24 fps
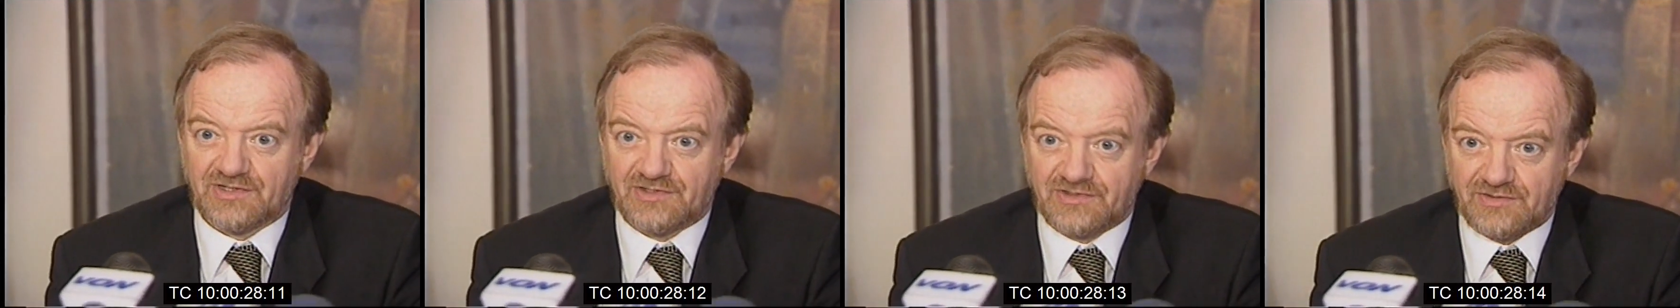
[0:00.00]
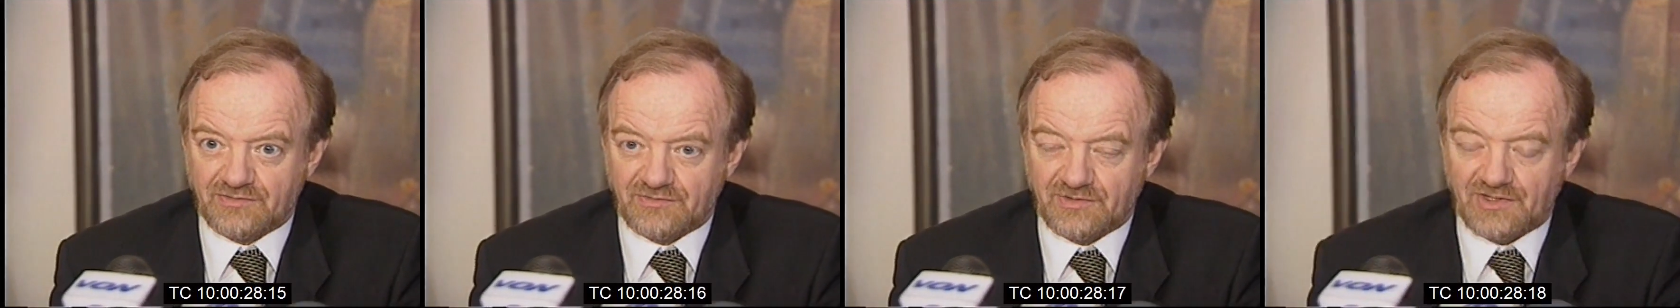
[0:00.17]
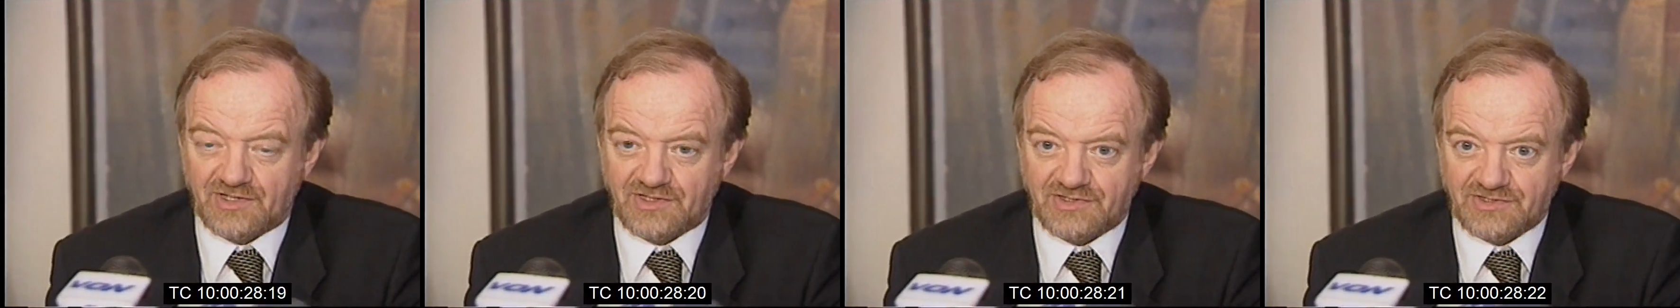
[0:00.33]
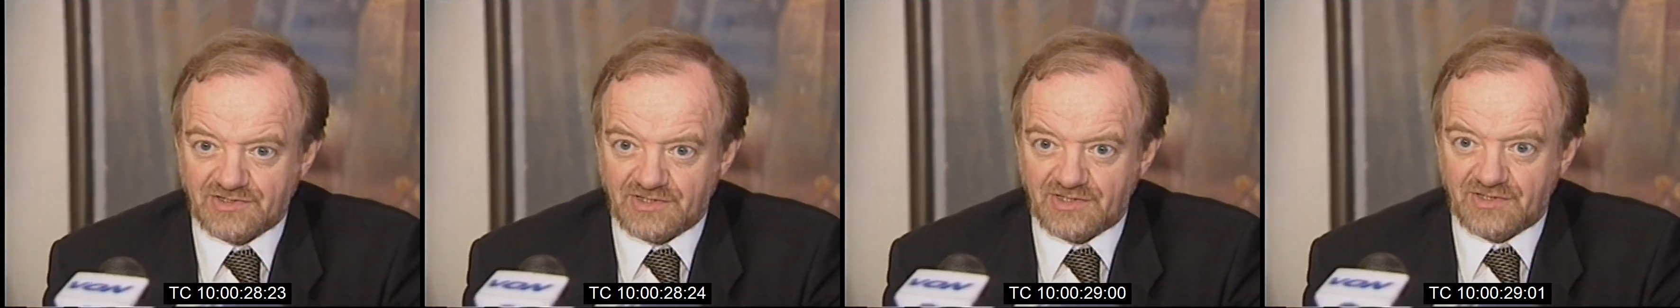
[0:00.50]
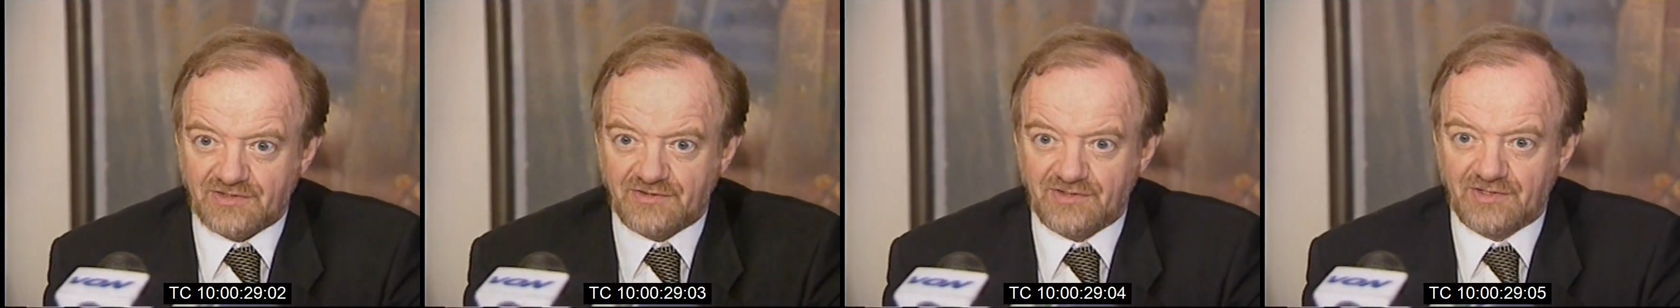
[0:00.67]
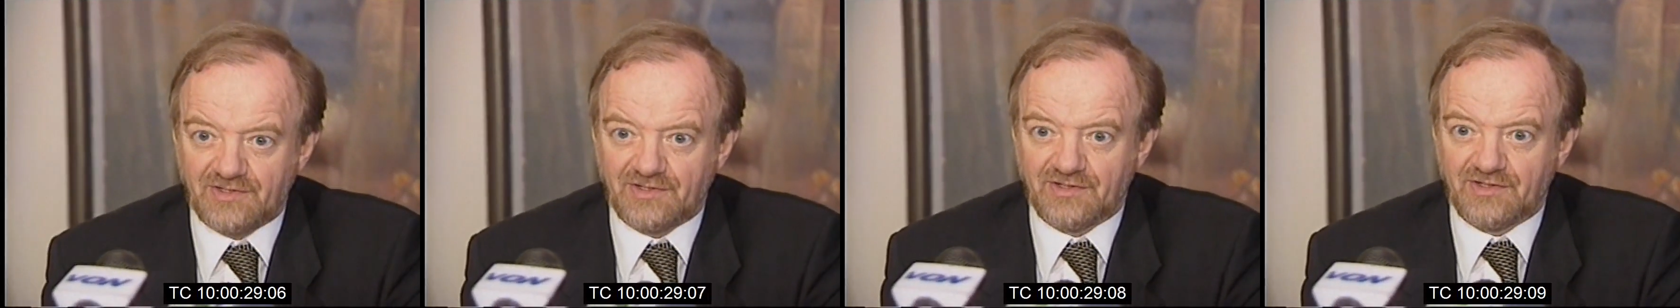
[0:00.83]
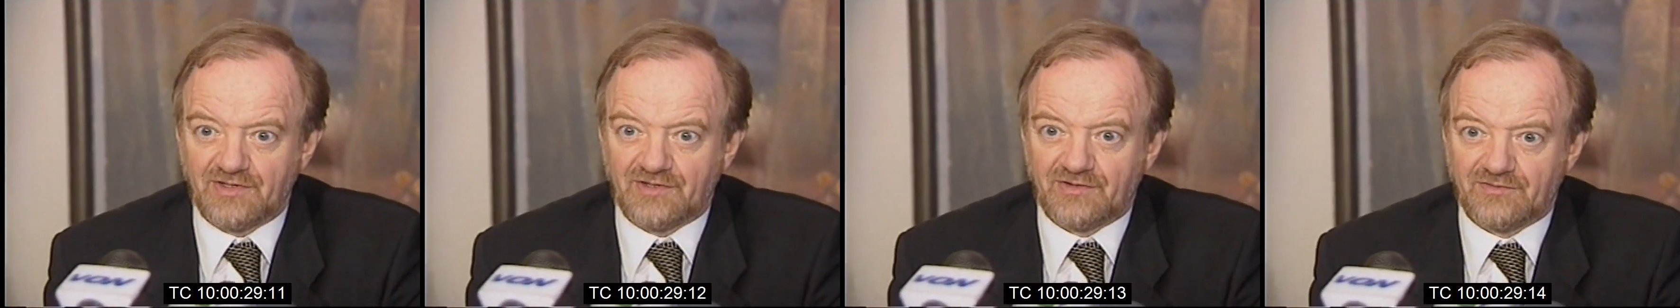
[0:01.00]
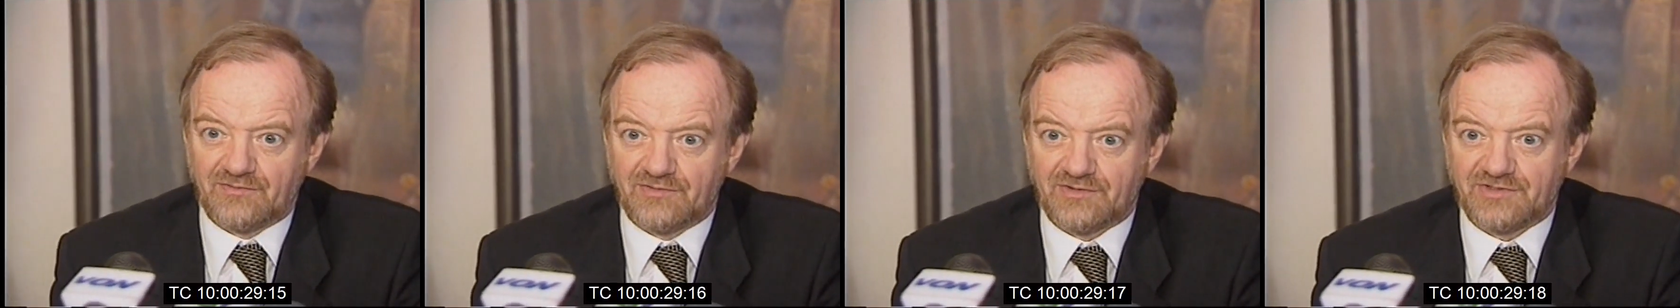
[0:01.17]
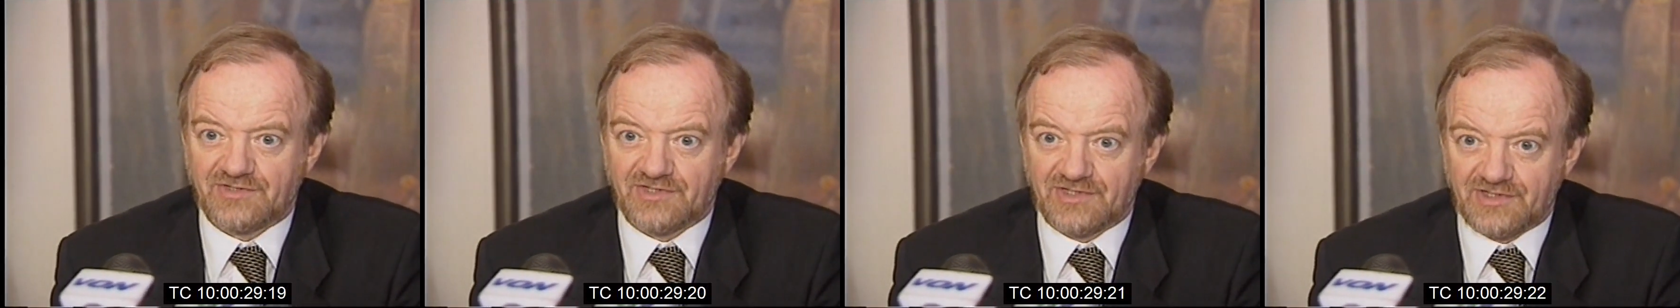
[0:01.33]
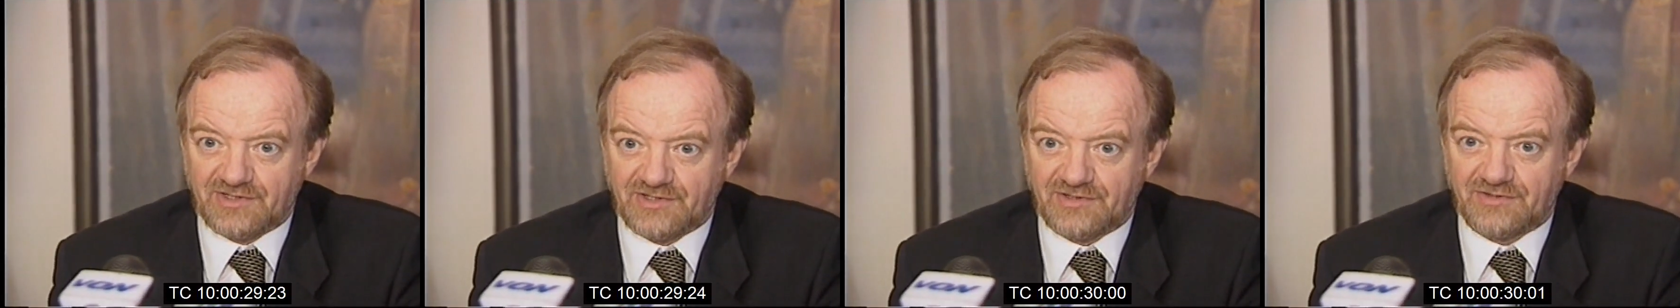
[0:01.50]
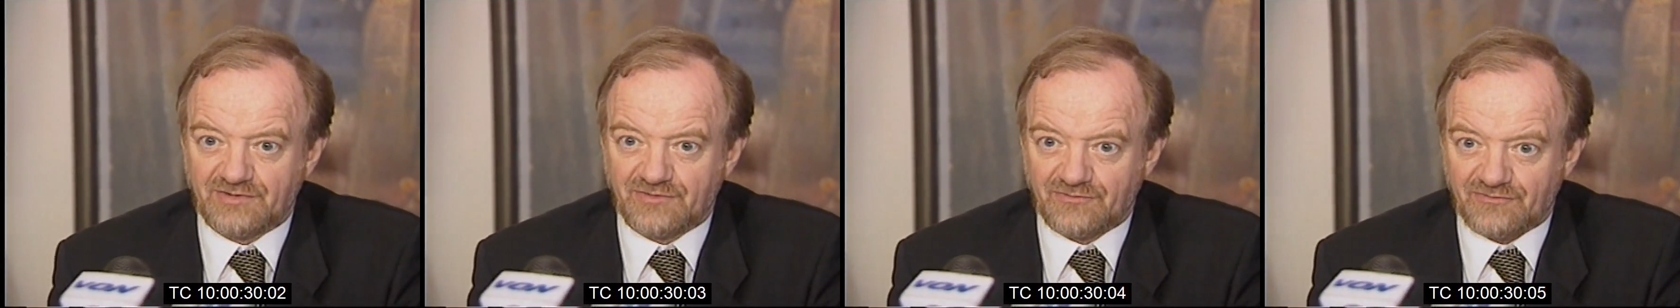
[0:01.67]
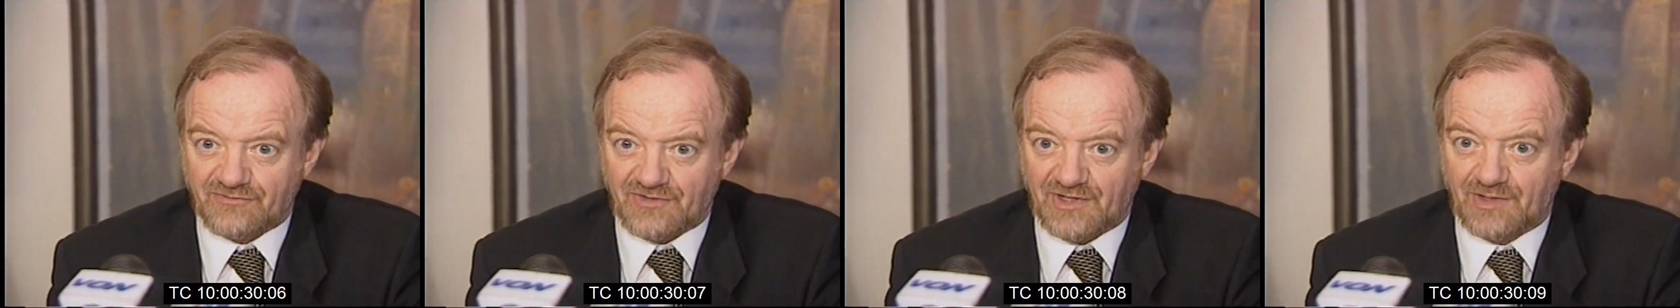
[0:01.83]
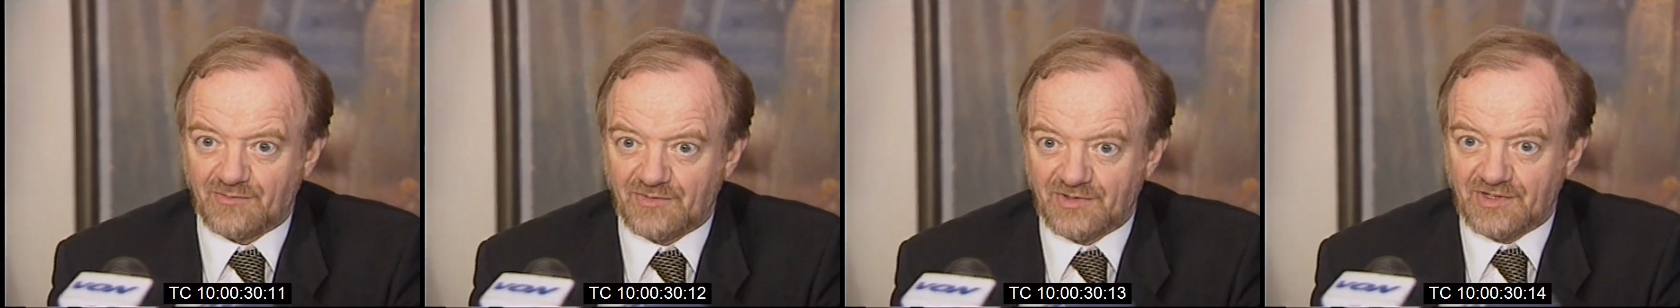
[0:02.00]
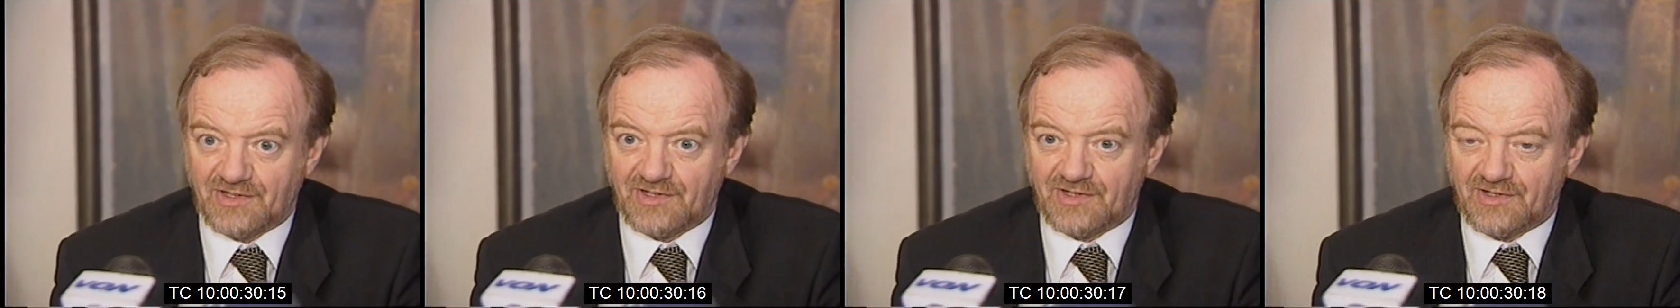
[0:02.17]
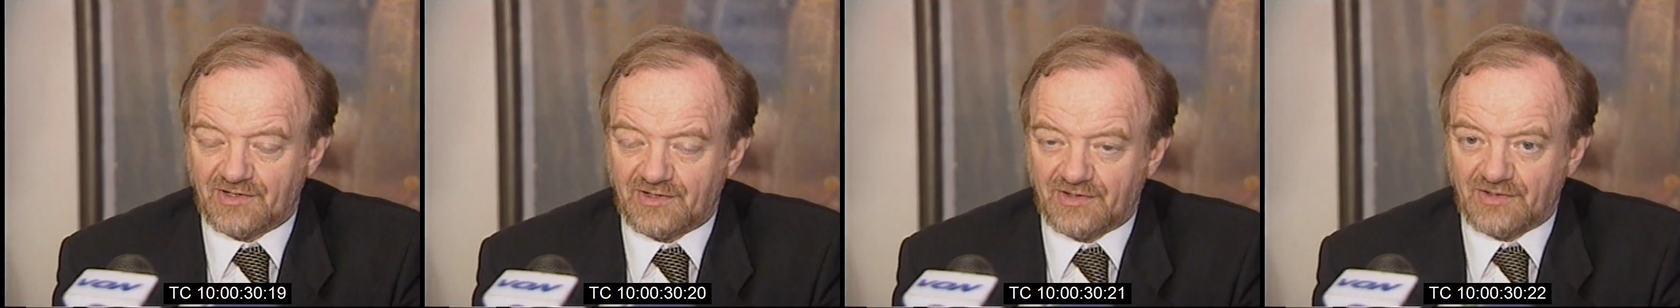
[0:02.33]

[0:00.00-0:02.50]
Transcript: to Nigeria returning to the family